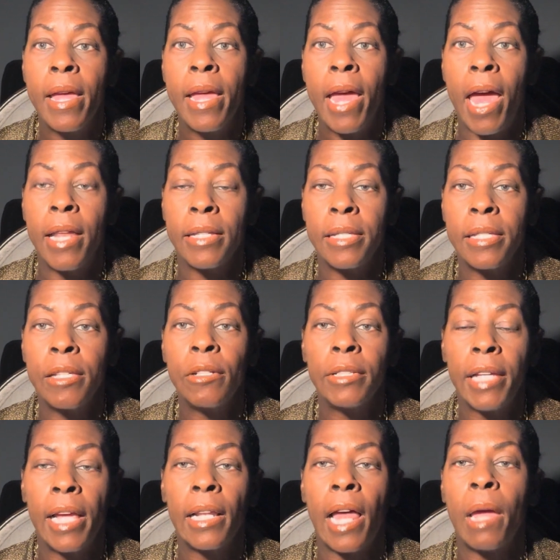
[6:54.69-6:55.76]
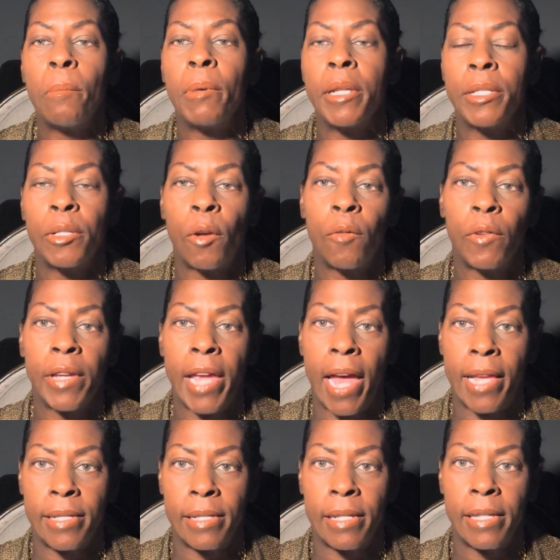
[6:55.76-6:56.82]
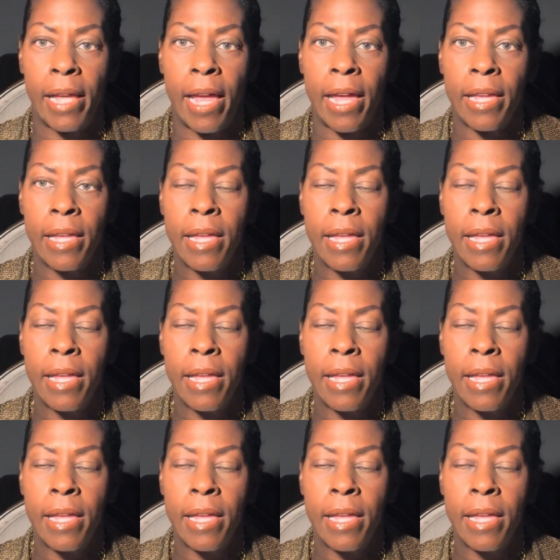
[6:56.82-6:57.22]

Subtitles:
and it's still daylight, but it's overcast today.